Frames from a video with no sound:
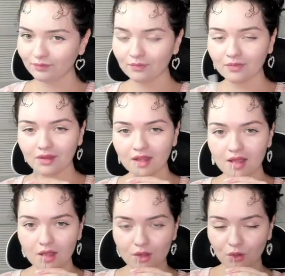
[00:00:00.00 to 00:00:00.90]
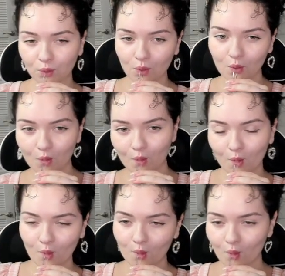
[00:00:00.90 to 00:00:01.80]

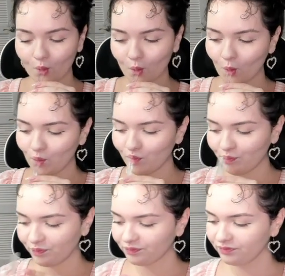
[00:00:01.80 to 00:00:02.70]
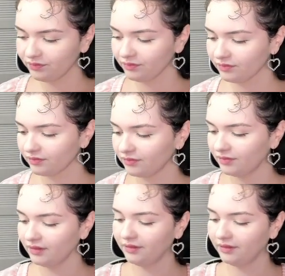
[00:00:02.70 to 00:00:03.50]
No one is speaking in this clip.